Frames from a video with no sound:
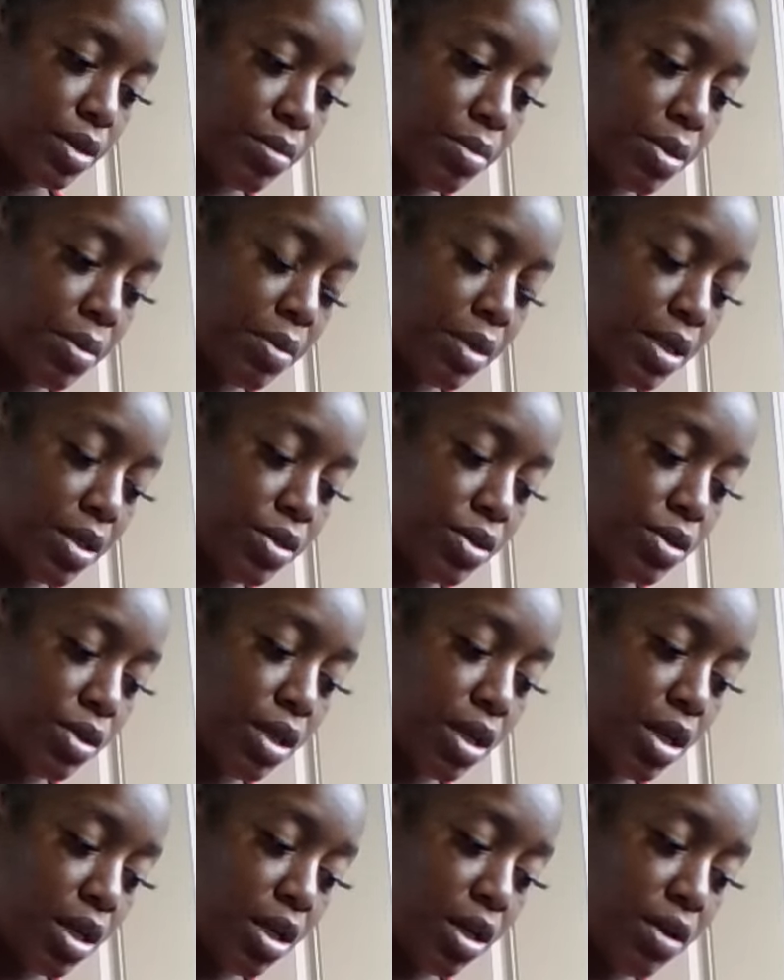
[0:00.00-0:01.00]
People that you
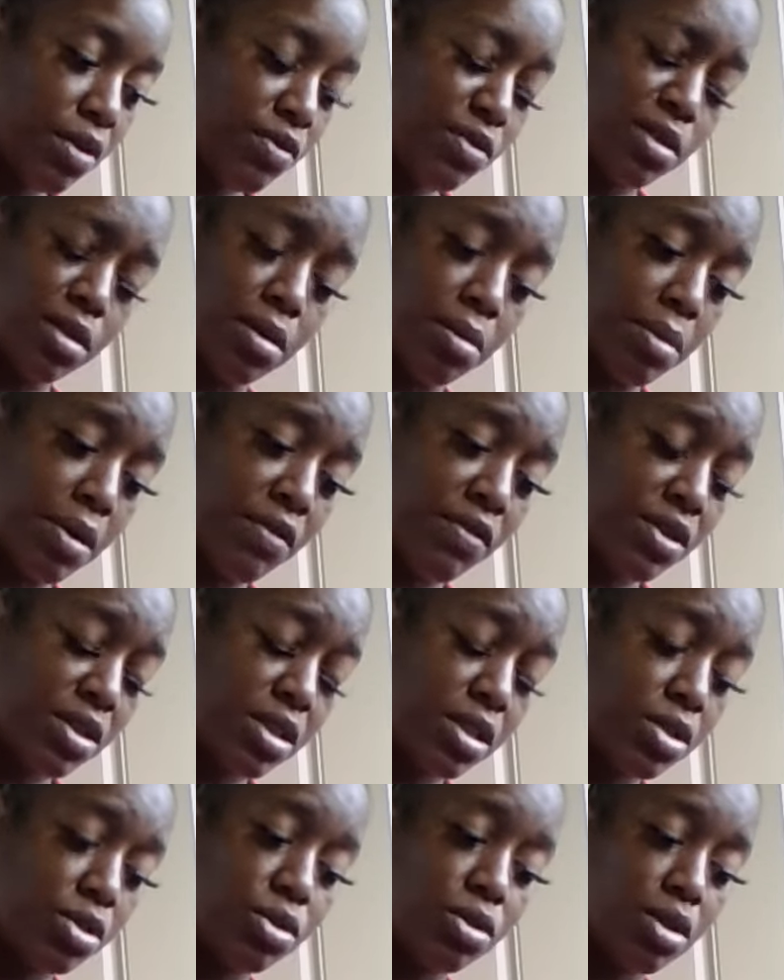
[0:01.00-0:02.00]
love and motherfuckers
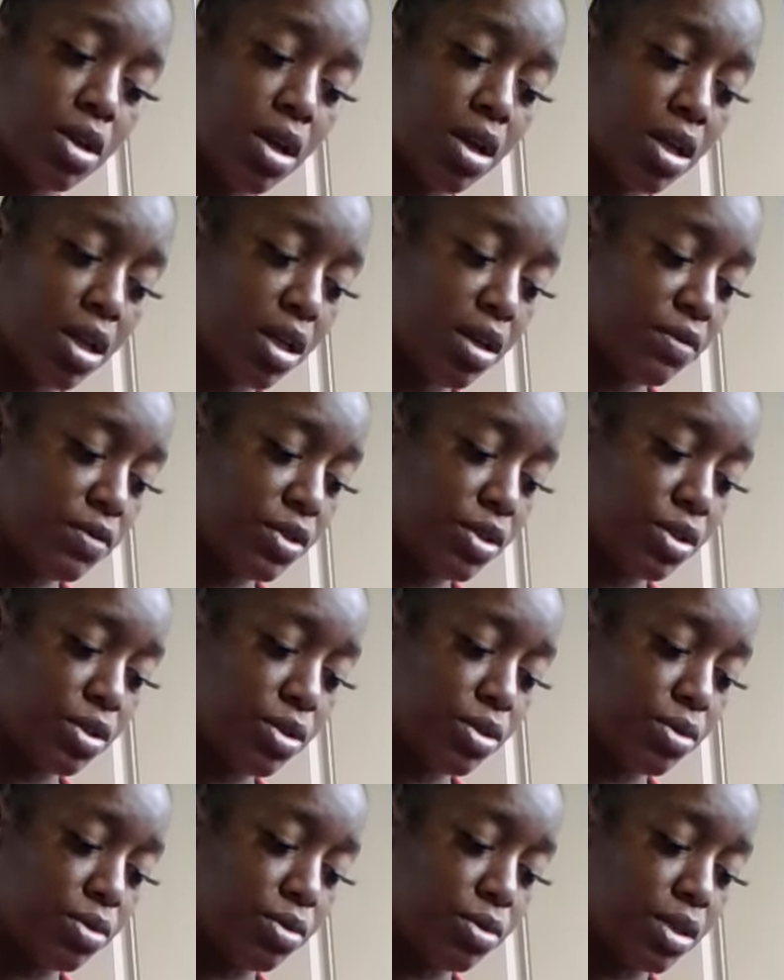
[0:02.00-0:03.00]
that you thought loved
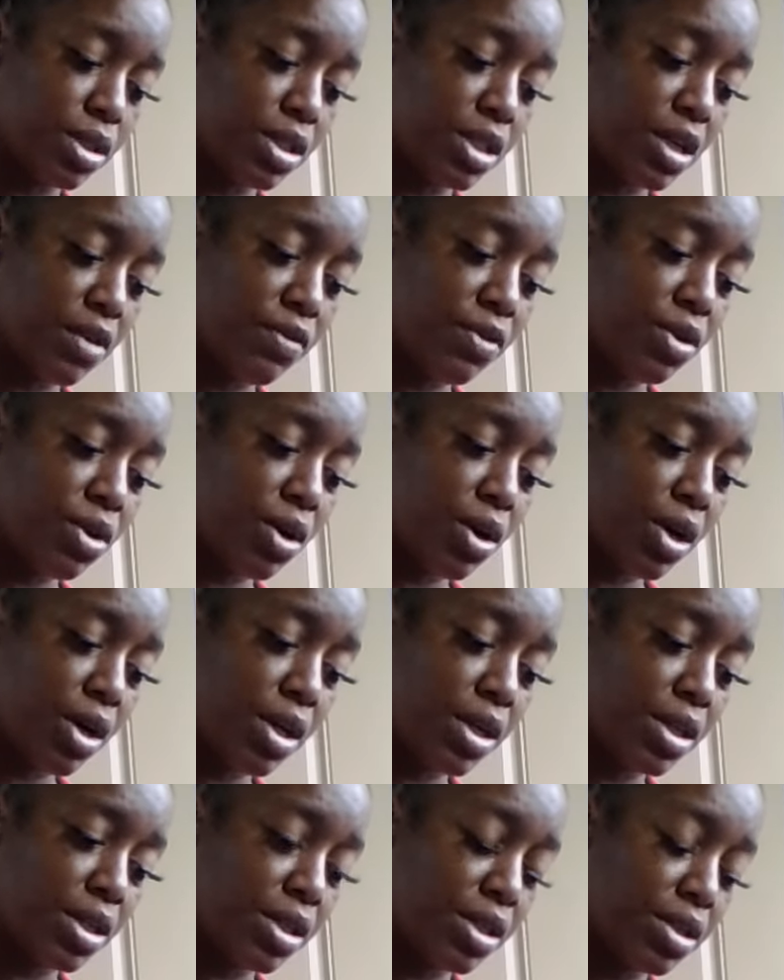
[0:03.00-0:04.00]
you. The devil
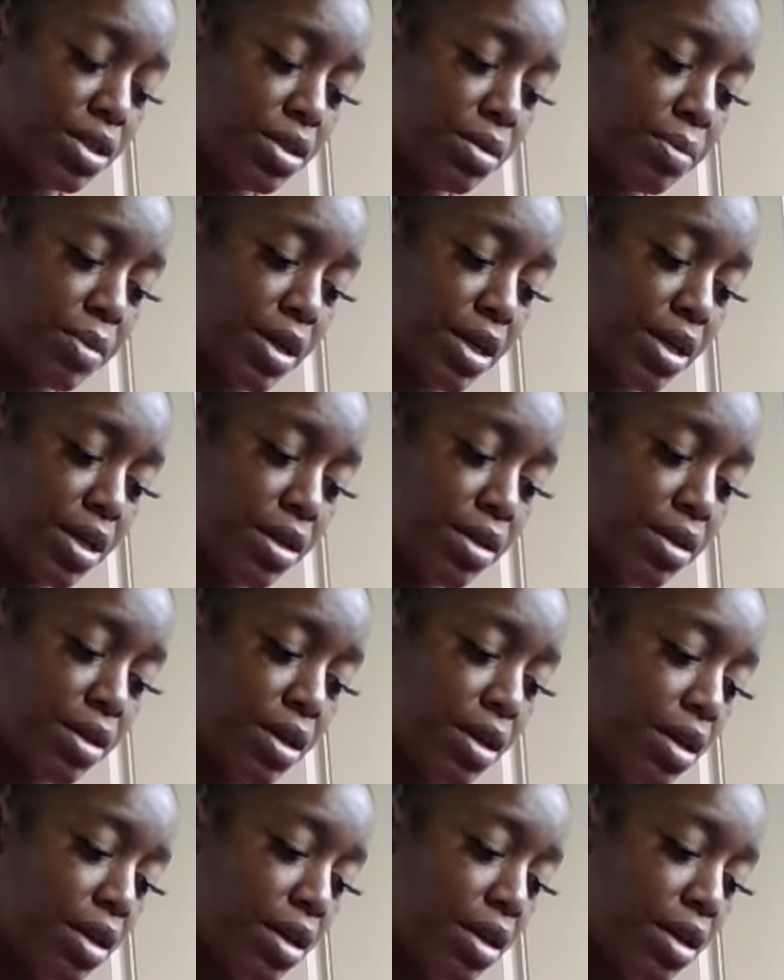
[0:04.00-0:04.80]
card here, man.